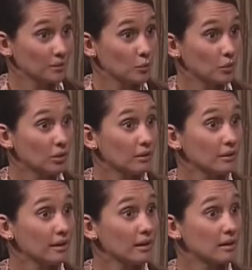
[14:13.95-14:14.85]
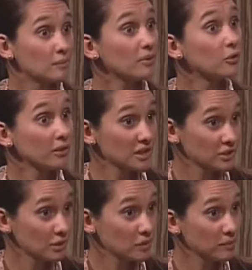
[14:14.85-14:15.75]
before they
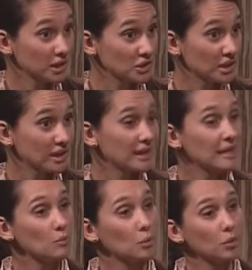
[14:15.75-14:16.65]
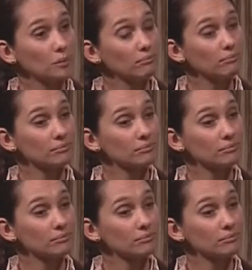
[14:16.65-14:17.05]
start the bleaching, and then we'll